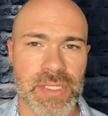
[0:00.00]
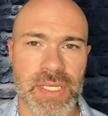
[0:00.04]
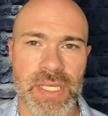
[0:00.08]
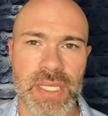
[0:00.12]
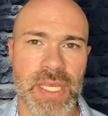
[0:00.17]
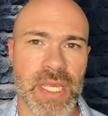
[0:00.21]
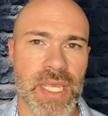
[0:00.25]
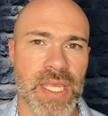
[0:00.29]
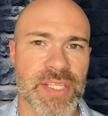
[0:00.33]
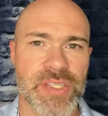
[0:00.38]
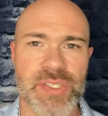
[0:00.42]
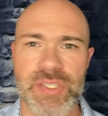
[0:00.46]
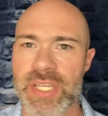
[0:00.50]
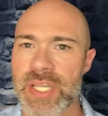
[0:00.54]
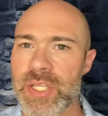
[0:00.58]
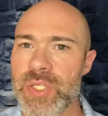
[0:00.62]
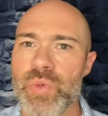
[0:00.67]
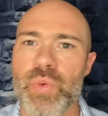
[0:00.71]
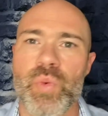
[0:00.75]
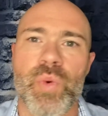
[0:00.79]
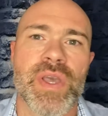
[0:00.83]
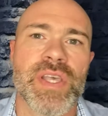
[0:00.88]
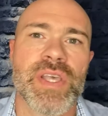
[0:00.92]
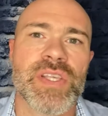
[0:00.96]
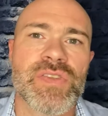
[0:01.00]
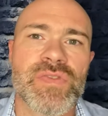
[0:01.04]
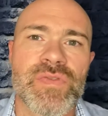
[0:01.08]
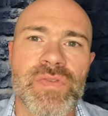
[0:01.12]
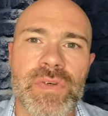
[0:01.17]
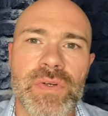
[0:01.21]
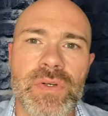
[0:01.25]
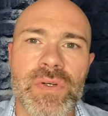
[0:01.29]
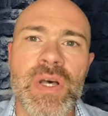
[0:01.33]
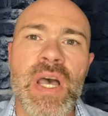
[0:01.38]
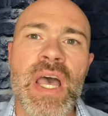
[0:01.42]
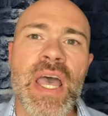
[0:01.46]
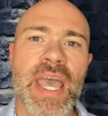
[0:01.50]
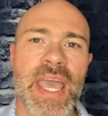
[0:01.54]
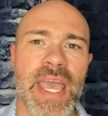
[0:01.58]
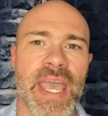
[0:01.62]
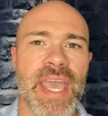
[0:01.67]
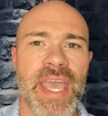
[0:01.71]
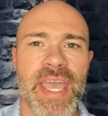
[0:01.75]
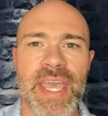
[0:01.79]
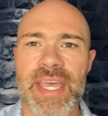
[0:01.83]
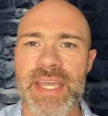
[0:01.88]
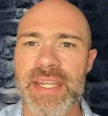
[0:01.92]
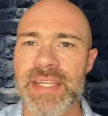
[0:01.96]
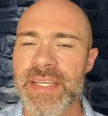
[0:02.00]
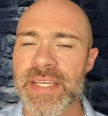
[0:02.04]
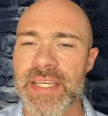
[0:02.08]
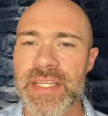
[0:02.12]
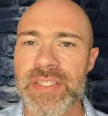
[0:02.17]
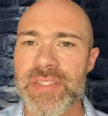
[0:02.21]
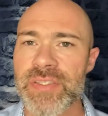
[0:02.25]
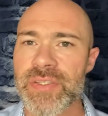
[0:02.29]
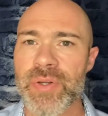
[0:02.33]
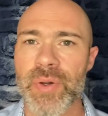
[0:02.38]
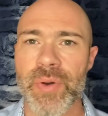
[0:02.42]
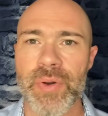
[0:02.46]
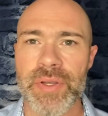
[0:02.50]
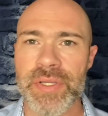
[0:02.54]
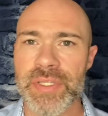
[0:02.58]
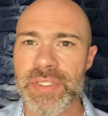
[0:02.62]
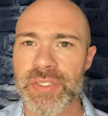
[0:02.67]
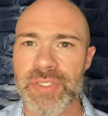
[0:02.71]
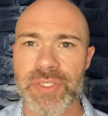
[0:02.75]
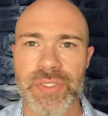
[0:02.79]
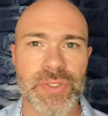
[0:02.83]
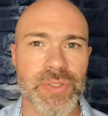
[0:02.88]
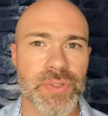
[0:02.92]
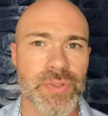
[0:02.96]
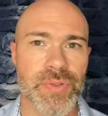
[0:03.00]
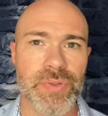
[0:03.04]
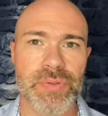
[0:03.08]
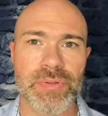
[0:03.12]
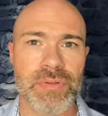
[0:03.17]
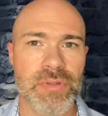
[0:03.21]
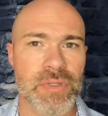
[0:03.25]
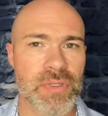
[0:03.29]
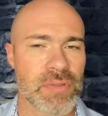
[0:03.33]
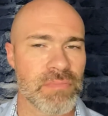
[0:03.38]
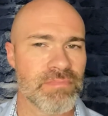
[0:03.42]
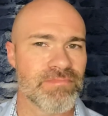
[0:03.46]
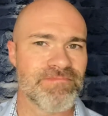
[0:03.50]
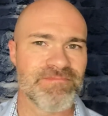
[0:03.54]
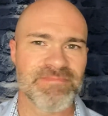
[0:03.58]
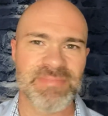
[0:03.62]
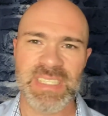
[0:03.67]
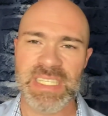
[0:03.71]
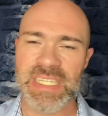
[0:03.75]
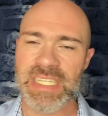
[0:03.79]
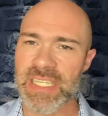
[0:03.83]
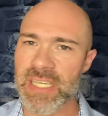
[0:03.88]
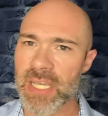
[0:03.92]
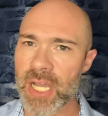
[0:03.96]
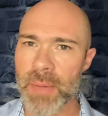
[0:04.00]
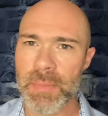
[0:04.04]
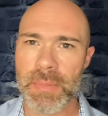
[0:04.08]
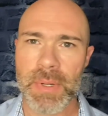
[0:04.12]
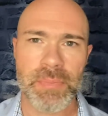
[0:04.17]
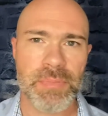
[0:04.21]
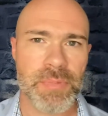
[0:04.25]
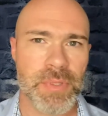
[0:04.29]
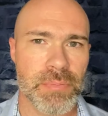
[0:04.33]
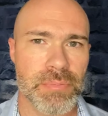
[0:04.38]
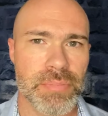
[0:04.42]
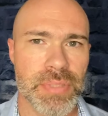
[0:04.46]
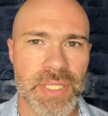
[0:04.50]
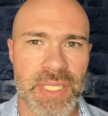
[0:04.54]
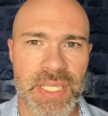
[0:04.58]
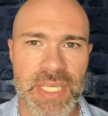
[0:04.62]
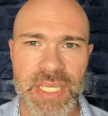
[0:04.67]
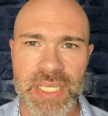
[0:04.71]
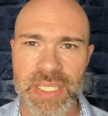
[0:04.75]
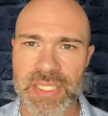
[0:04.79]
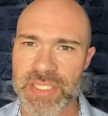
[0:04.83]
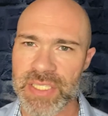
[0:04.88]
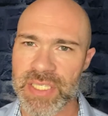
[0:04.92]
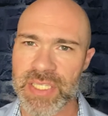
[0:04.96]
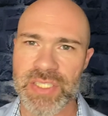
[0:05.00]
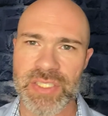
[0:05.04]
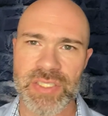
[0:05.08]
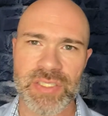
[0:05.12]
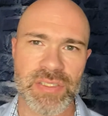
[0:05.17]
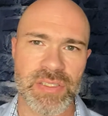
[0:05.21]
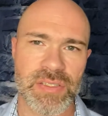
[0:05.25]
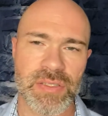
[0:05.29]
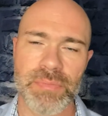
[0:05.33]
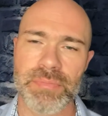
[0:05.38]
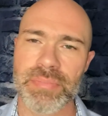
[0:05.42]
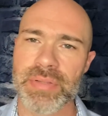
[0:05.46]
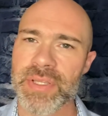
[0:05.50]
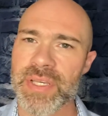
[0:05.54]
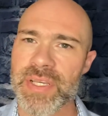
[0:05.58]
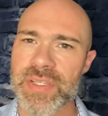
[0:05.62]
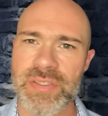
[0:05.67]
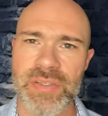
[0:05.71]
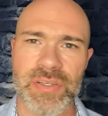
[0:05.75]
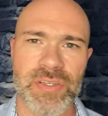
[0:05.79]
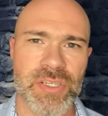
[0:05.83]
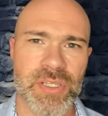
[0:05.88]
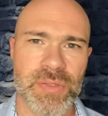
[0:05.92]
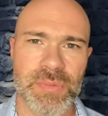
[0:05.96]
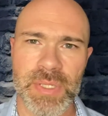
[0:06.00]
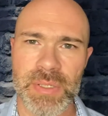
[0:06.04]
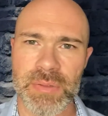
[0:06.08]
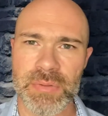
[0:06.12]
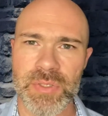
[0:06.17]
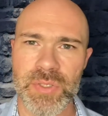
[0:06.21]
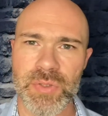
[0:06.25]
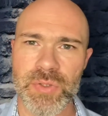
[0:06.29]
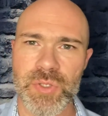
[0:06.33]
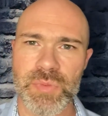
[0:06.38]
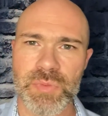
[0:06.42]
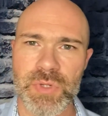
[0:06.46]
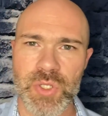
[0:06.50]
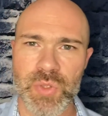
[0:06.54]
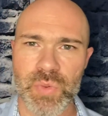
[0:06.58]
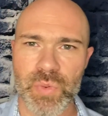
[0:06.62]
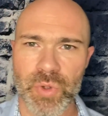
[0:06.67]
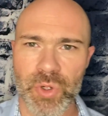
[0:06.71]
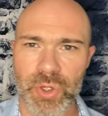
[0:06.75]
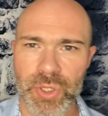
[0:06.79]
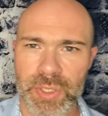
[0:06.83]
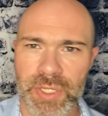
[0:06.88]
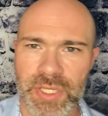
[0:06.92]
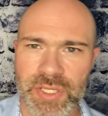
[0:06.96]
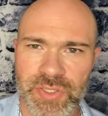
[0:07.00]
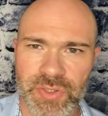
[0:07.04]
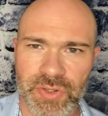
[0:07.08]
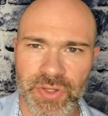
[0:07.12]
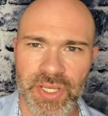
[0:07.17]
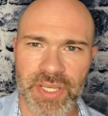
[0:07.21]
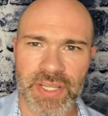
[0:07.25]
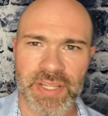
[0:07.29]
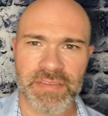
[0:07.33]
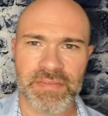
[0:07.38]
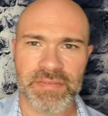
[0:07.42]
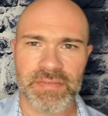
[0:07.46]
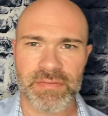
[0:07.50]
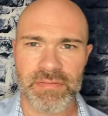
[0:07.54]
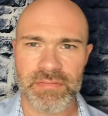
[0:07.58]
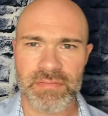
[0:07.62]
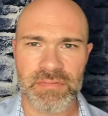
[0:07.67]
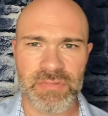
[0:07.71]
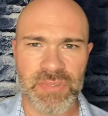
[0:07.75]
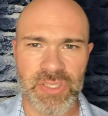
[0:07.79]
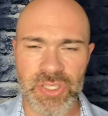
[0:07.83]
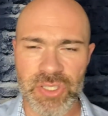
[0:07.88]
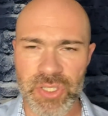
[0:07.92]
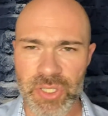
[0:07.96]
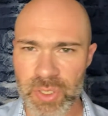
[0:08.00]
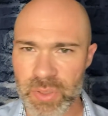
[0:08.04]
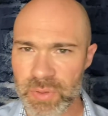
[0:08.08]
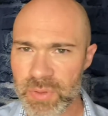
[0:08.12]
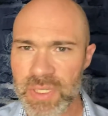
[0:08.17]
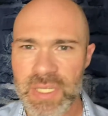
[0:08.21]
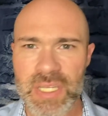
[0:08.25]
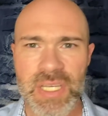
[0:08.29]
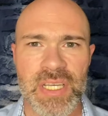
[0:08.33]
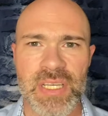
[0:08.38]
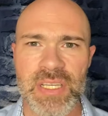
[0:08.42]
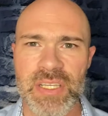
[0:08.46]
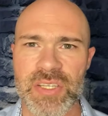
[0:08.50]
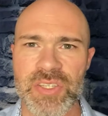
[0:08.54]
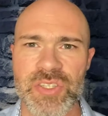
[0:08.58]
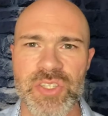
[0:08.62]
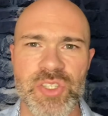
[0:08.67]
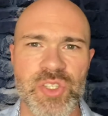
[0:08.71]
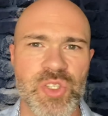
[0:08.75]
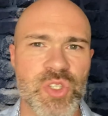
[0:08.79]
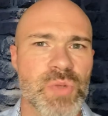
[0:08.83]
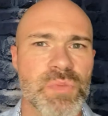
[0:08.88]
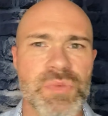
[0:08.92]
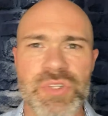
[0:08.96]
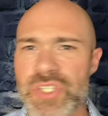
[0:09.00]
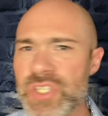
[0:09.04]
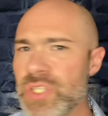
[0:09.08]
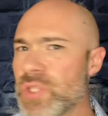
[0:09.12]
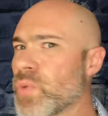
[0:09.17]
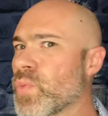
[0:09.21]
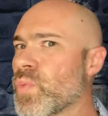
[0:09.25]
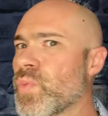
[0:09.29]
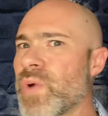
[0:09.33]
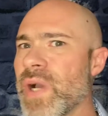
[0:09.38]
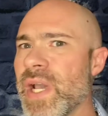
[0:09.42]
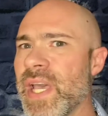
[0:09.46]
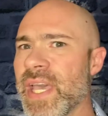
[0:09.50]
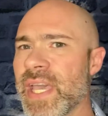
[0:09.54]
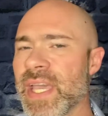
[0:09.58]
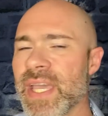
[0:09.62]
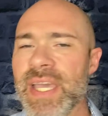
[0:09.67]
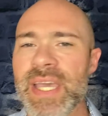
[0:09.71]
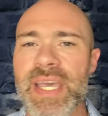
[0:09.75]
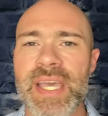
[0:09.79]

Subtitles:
it's wasteful and it's going to gum up the blades. The blades aren't gonna be able to do as much work because they're getting, there's just too much in the way.